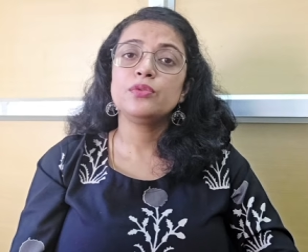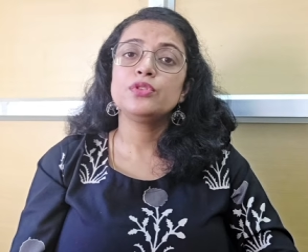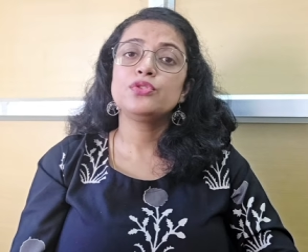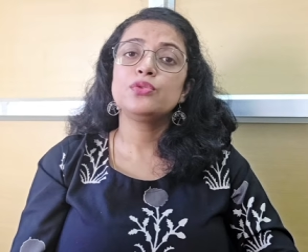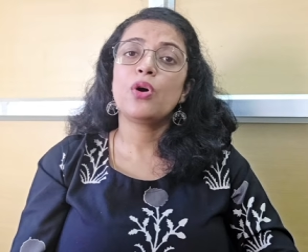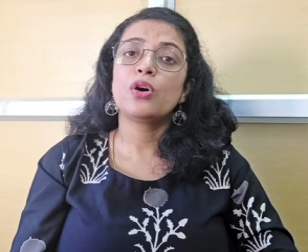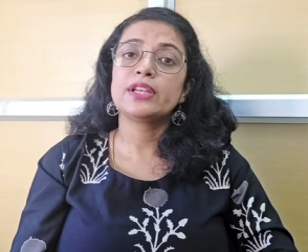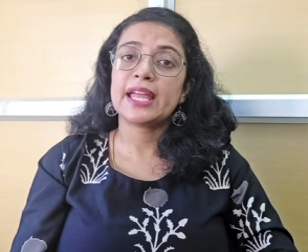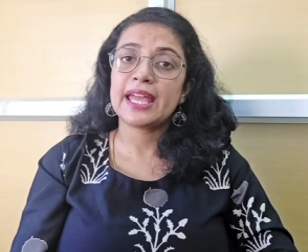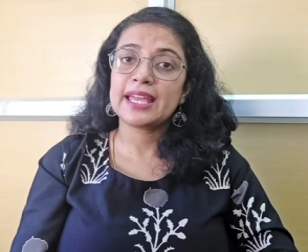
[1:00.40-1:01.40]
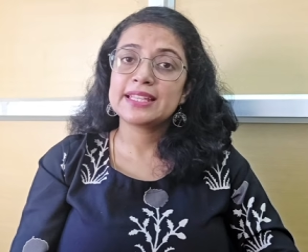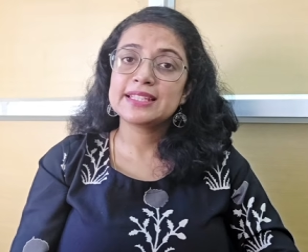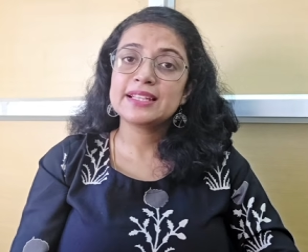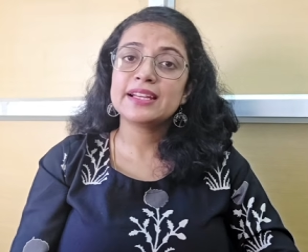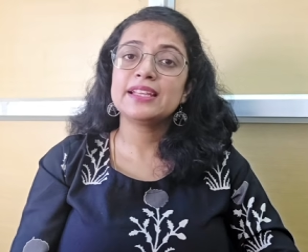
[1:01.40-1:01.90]
we do on
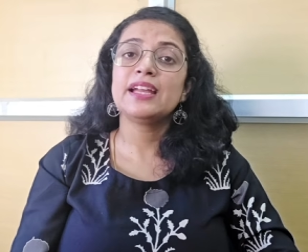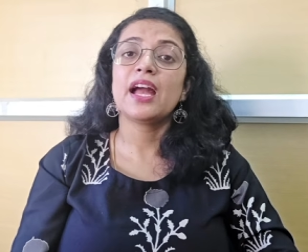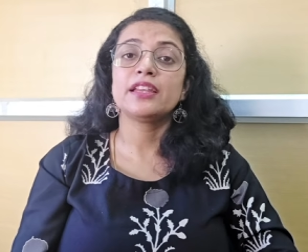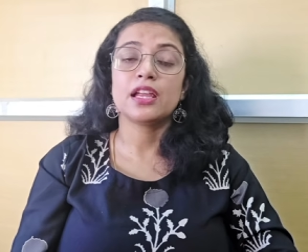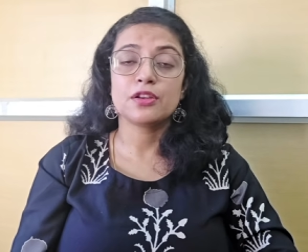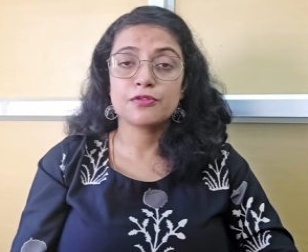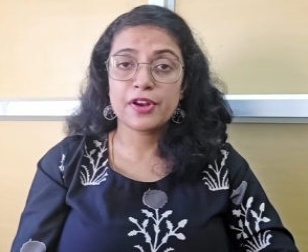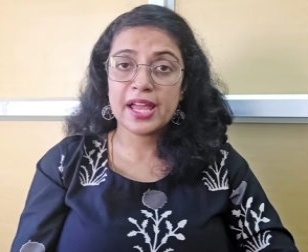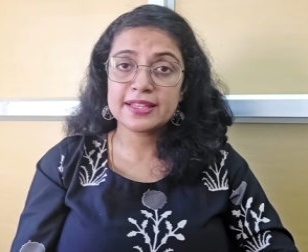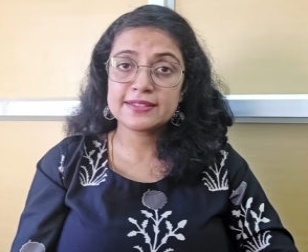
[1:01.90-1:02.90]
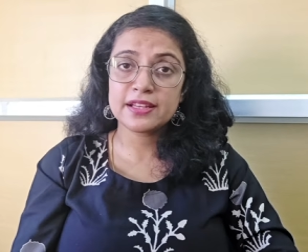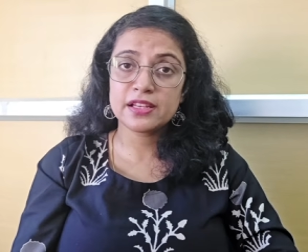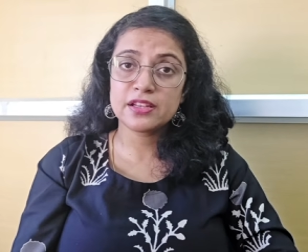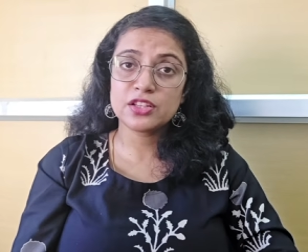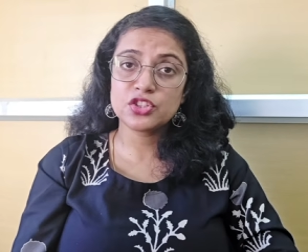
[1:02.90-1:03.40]
axillary and
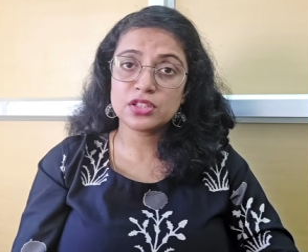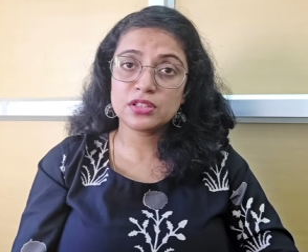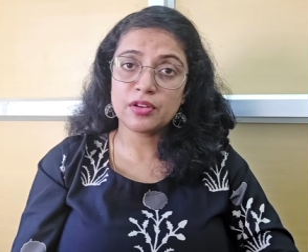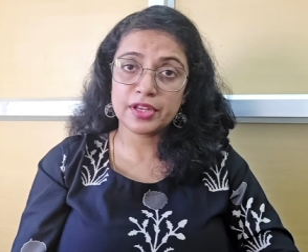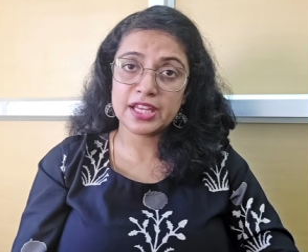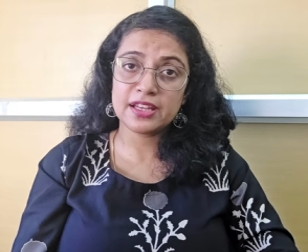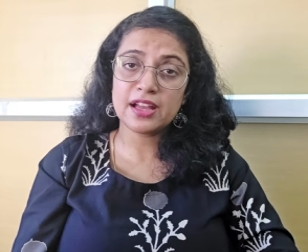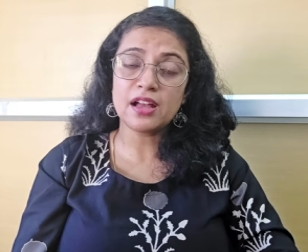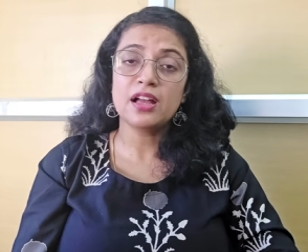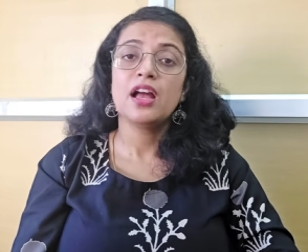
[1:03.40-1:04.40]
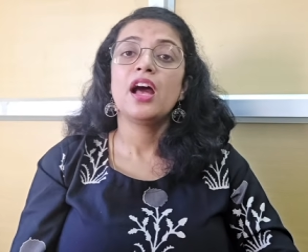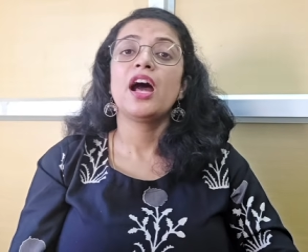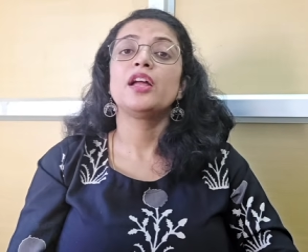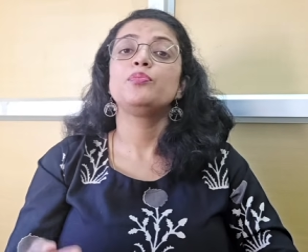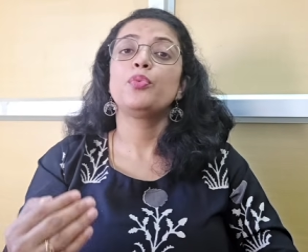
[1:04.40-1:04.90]
infraaxillary region or area,
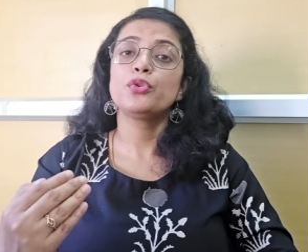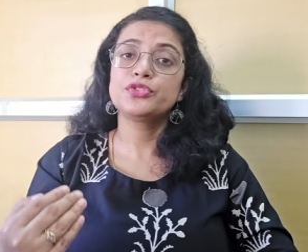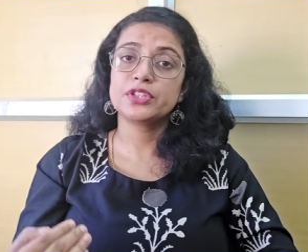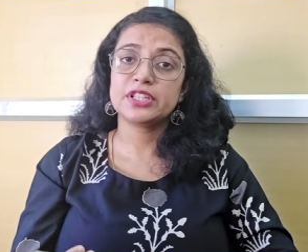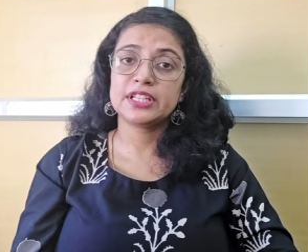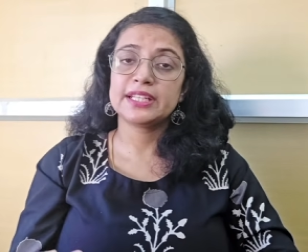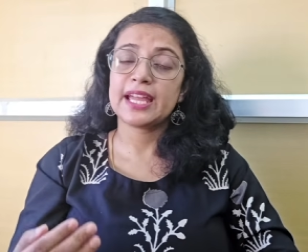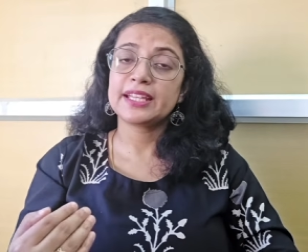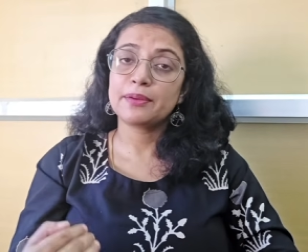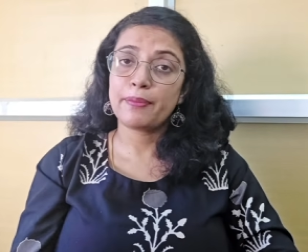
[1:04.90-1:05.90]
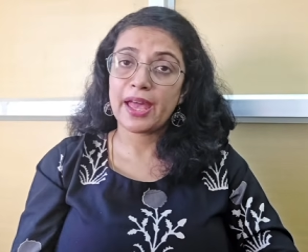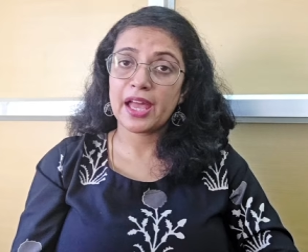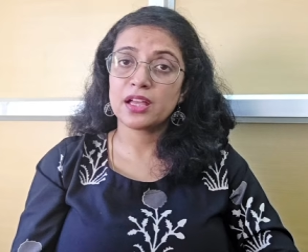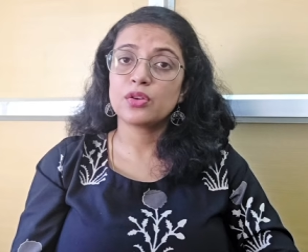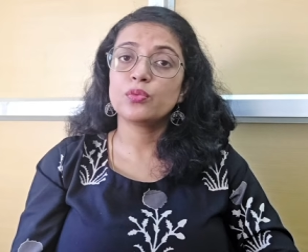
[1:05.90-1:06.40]
and posteriorly at the
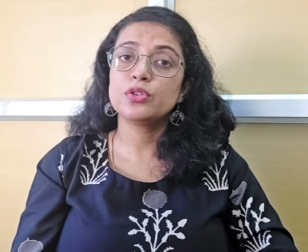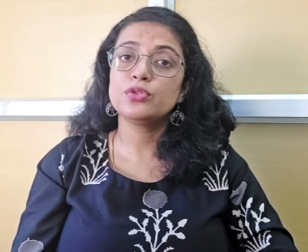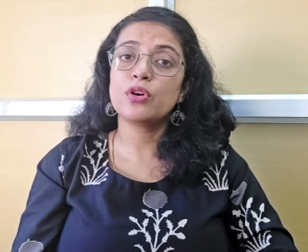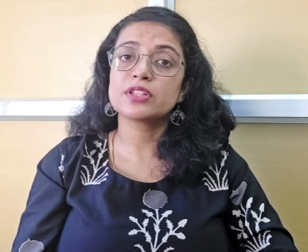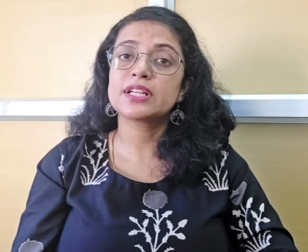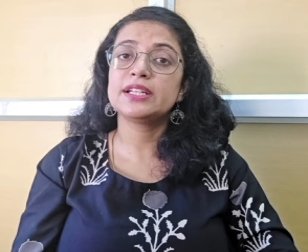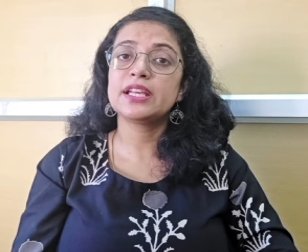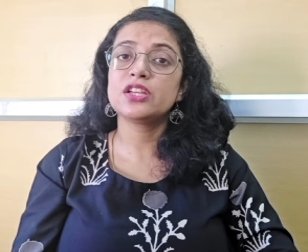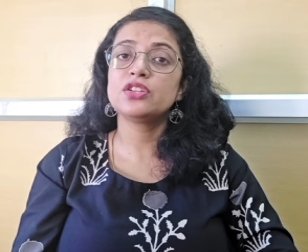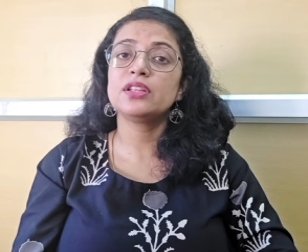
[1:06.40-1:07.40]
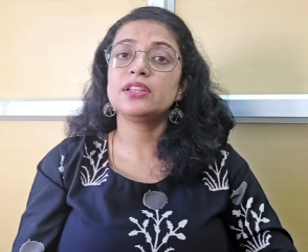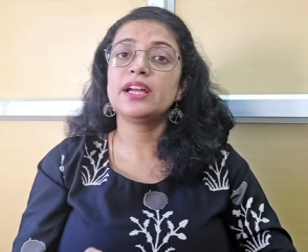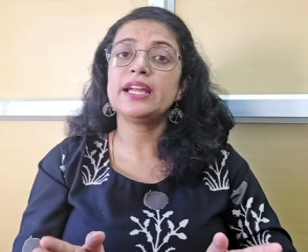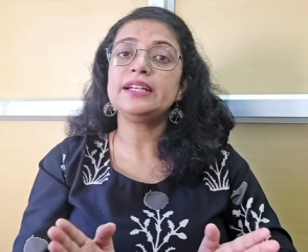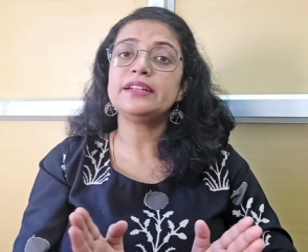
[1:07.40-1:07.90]
back we do auscultation in the
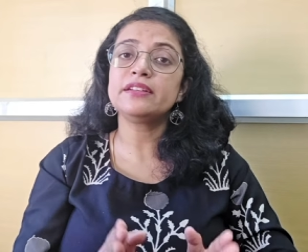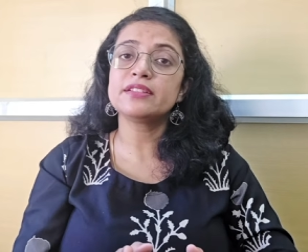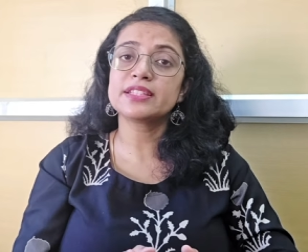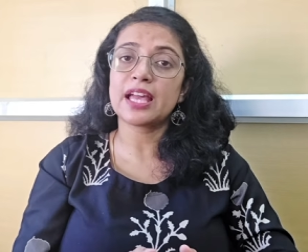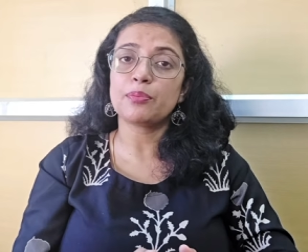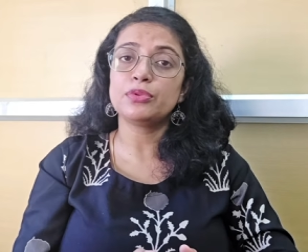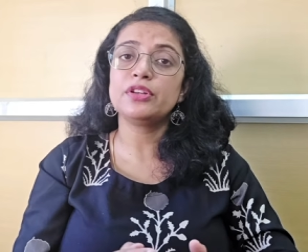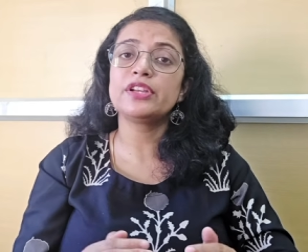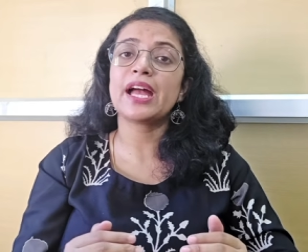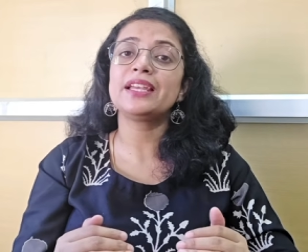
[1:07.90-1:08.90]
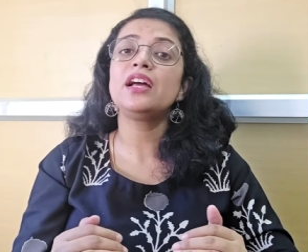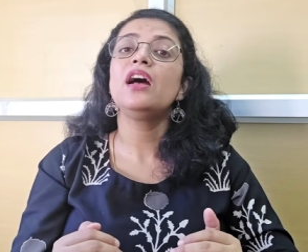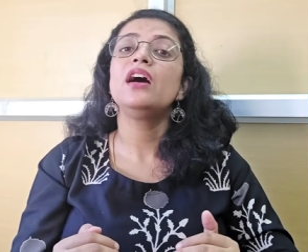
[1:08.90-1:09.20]
interscapular and